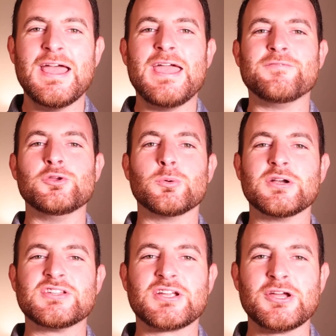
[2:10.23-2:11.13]
if you
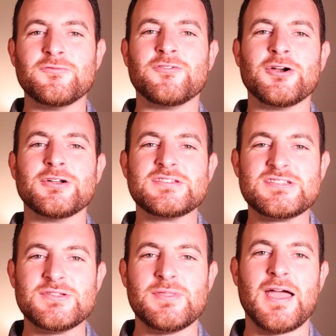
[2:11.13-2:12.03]
were to convert
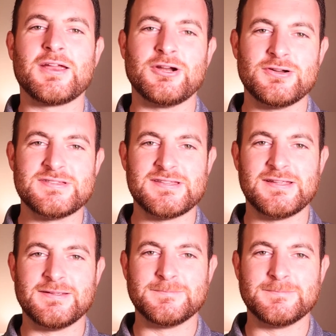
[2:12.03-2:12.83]
to that currency.